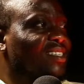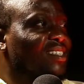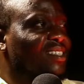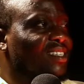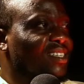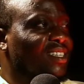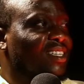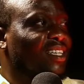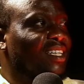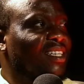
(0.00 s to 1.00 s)
Yes, please.
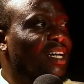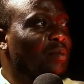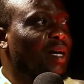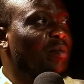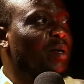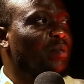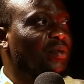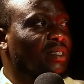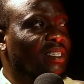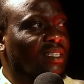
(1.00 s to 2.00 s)
Any, any upcoming so, projects?